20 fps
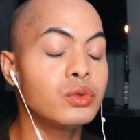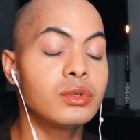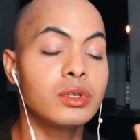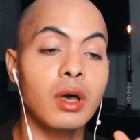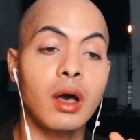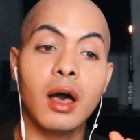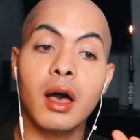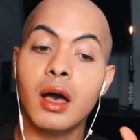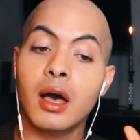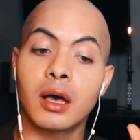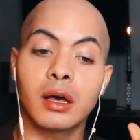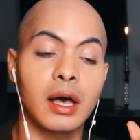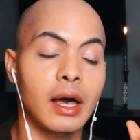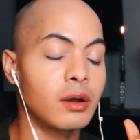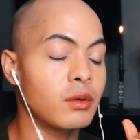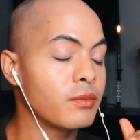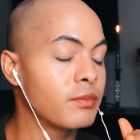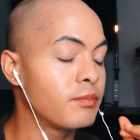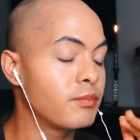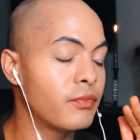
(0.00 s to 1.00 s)

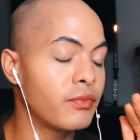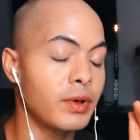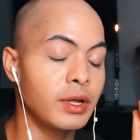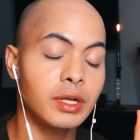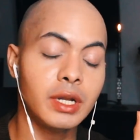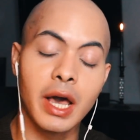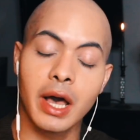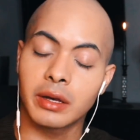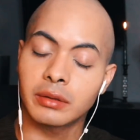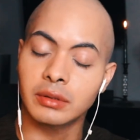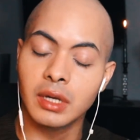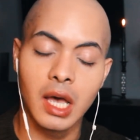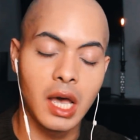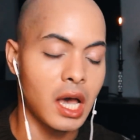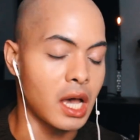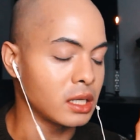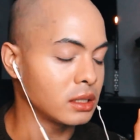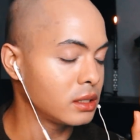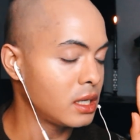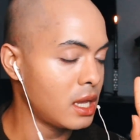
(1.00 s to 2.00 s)
because
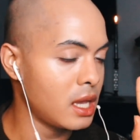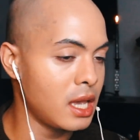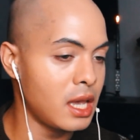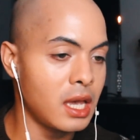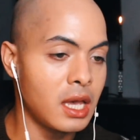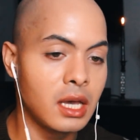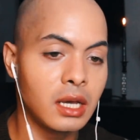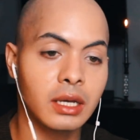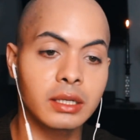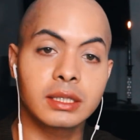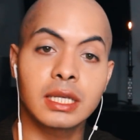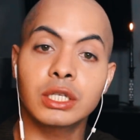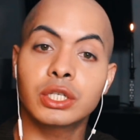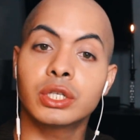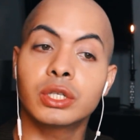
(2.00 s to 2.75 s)
then